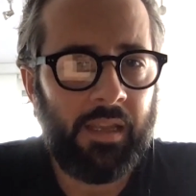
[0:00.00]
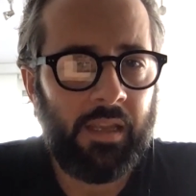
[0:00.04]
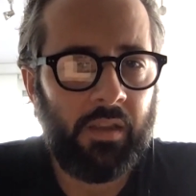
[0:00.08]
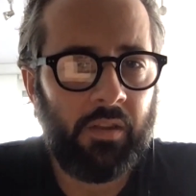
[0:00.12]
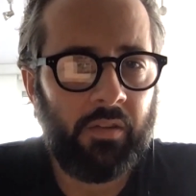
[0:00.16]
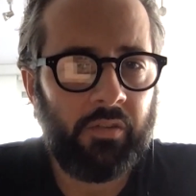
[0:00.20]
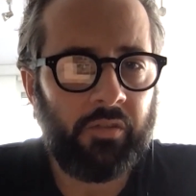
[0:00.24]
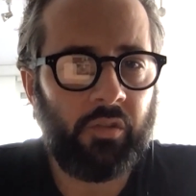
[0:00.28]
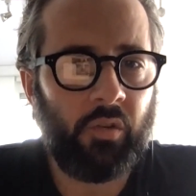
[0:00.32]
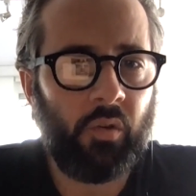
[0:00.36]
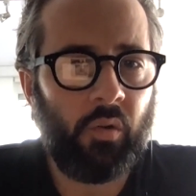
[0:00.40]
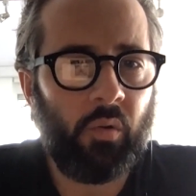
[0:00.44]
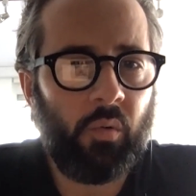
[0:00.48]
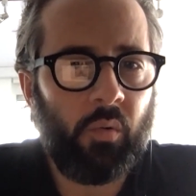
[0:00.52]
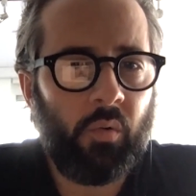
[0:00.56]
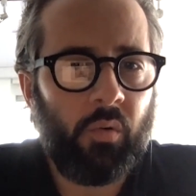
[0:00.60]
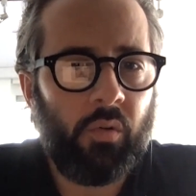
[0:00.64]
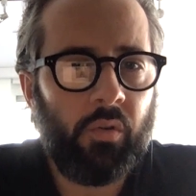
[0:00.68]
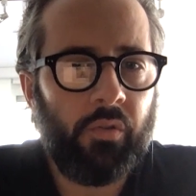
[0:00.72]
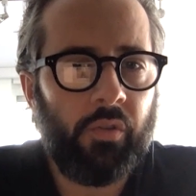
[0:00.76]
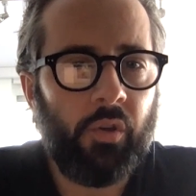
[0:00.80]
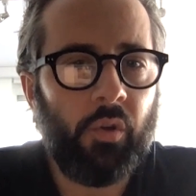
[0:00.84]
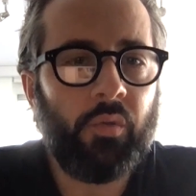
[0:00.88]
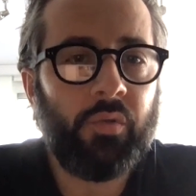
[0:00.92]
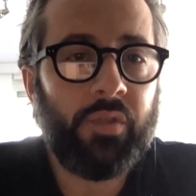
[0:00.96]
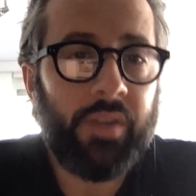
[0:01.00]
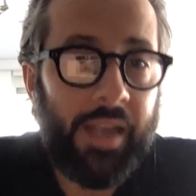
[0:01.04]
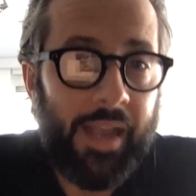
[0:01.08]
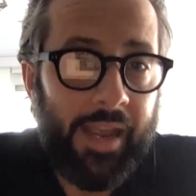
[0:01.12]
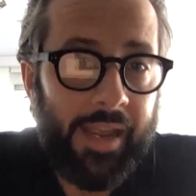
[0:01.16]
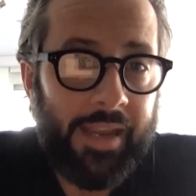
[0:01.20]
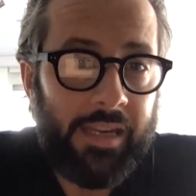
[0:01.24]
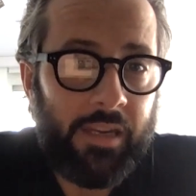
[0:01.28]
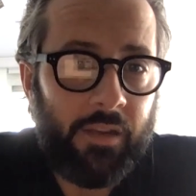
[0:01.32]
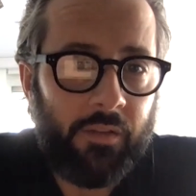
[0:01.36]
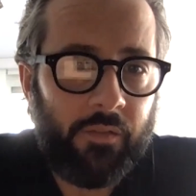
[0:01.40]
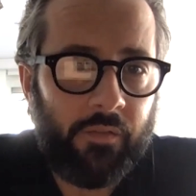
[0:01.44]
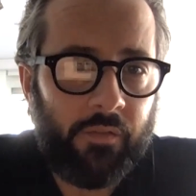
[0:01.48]
So those
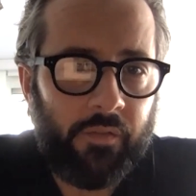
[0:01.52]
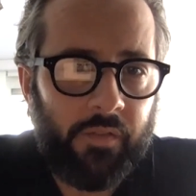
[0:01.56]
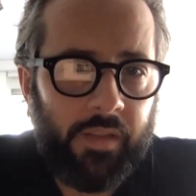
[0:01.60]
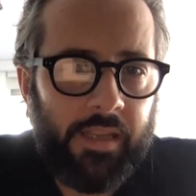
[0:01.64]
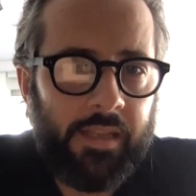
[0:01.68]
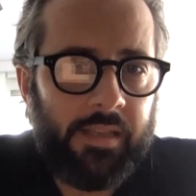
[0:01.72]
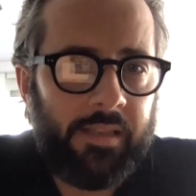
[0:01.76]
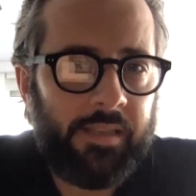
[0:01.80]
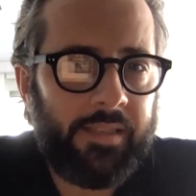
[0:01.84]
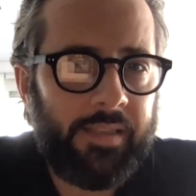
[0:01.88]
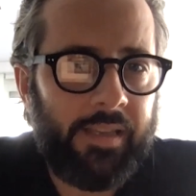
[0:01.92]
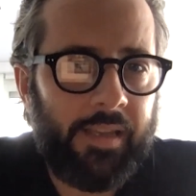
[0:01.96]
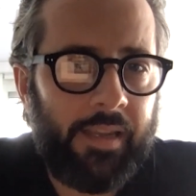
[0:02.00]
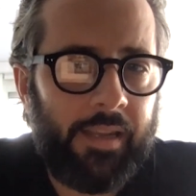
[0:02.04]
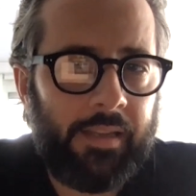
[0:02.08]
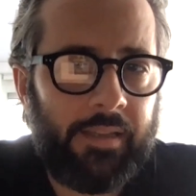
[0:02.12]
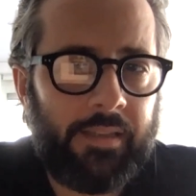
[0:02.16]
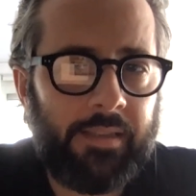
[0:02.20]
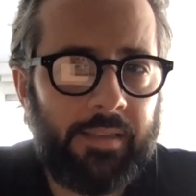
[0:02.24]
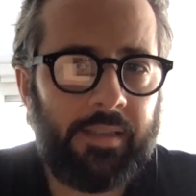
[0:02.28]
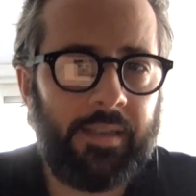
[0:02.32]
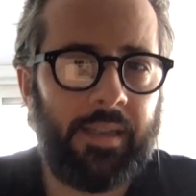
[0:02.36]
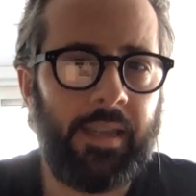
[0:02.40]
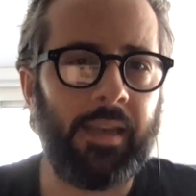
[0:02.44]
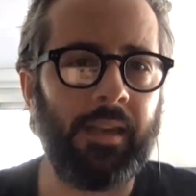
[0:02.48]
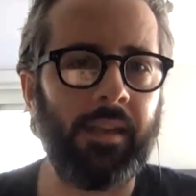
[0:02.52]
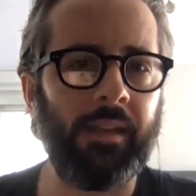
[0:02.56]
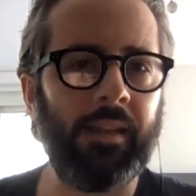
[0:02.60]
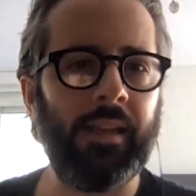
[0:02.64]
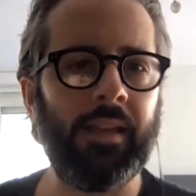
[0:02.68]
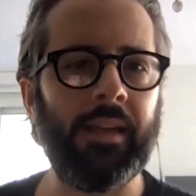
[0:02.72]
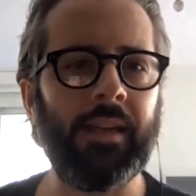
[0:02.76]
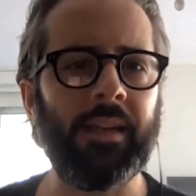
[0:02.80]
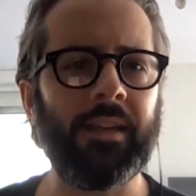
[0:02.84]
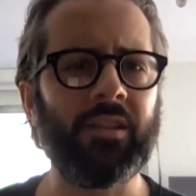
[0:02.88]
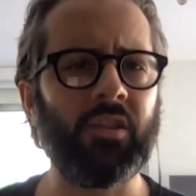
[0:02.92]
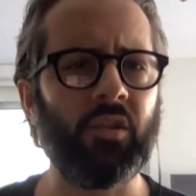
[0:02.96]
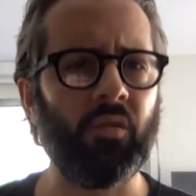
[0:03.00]
kind of insights can lead
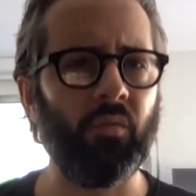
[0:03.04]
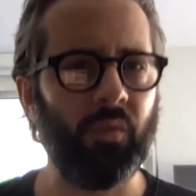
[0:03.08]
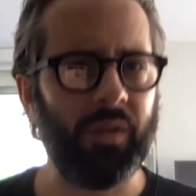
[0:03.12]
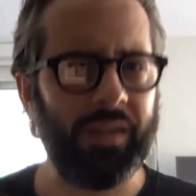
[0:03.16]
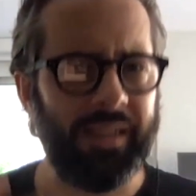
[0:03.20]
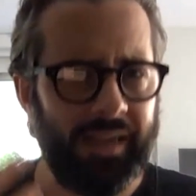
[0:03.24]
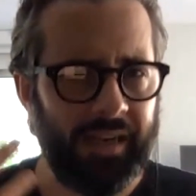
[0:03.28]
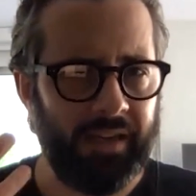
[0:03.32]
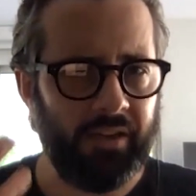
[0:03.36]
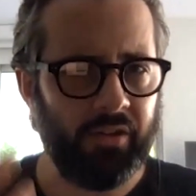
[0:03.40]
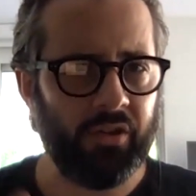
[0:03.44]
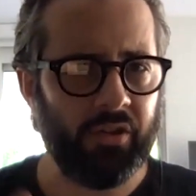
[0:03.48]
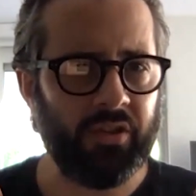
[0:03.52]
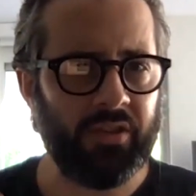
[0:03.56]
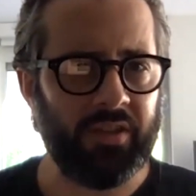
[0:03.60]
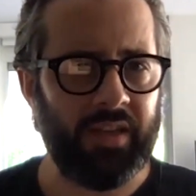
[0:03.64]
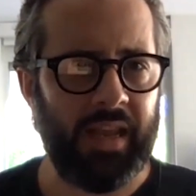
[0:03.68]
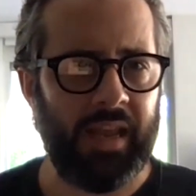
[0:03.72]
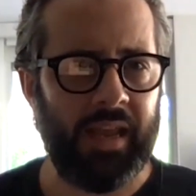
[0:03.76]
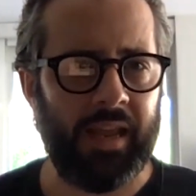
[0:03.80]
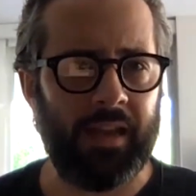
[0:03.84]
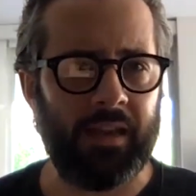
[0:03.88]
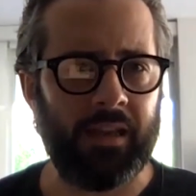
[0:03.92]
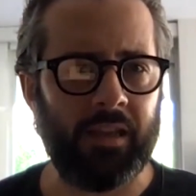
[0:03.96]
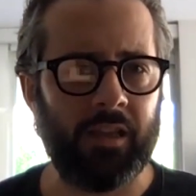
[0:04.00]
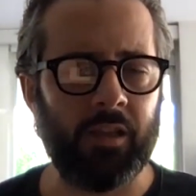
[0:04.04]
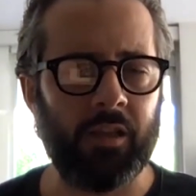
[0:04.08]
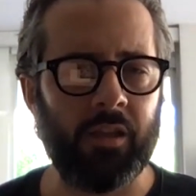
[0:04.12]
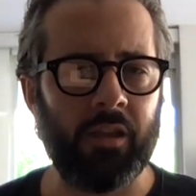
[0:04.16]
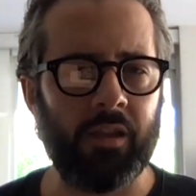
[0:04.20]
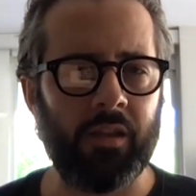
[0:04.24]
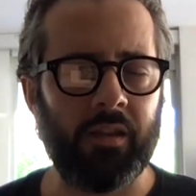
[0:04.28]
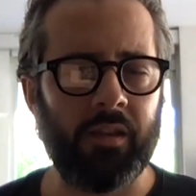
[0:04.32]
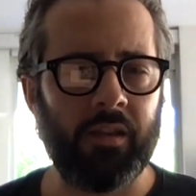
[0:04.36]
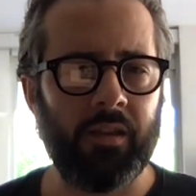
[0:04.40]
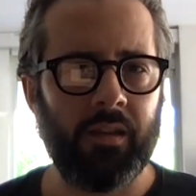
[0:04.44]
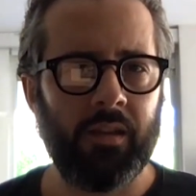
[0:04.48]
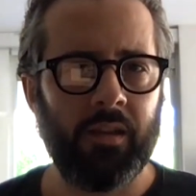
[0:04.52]
us to really understand
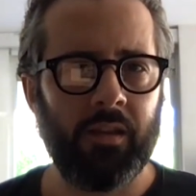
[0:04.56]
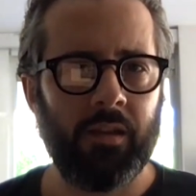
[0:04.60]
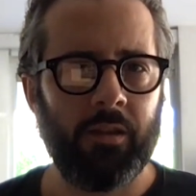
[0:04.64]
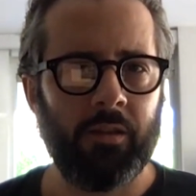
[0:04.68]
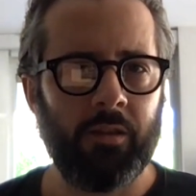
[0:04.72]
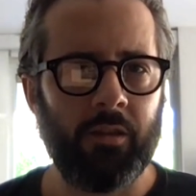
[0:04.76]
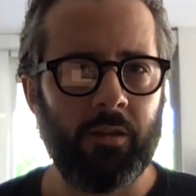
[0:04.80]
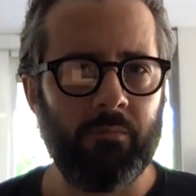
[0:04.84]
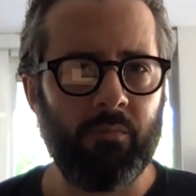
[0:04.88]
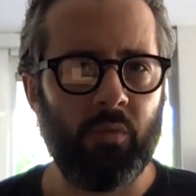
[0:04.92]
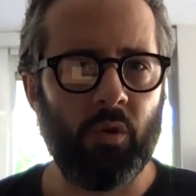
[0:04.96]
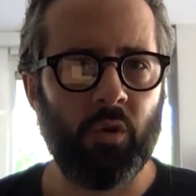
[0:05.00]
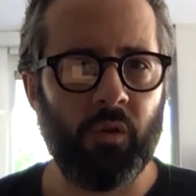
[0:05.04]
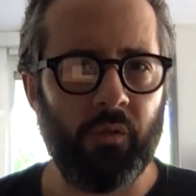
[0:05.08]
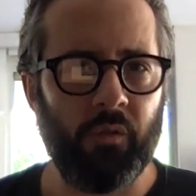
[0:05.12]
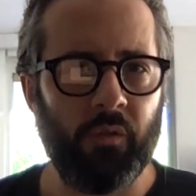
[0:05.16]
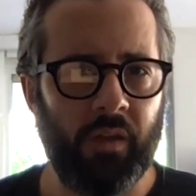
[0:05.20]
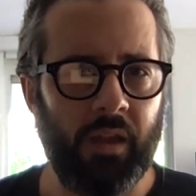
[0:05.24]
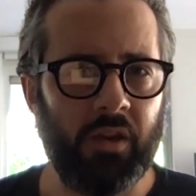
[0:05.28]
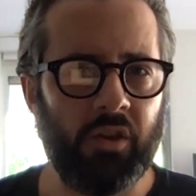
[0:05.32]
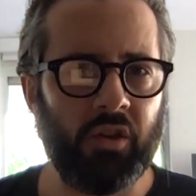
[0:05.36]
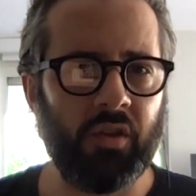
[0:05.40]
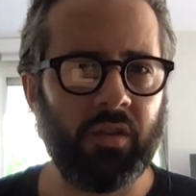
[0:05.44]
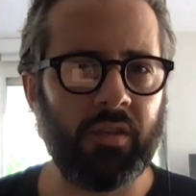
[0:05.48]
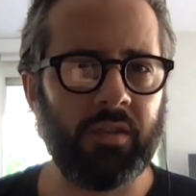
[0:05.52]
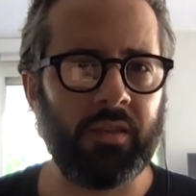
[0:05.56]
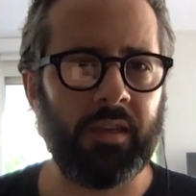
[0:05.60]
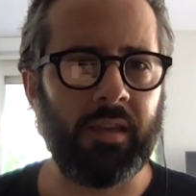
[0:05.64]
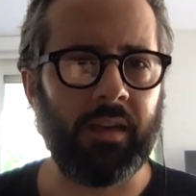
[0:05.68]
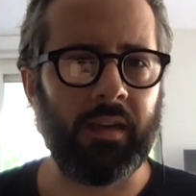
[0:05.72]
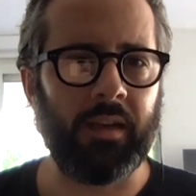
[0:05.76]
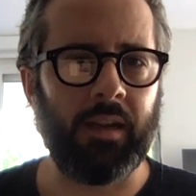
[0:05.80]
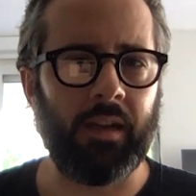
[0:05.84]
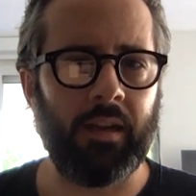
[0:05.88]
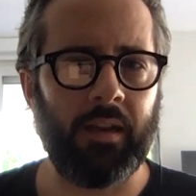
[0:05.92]
the motivations and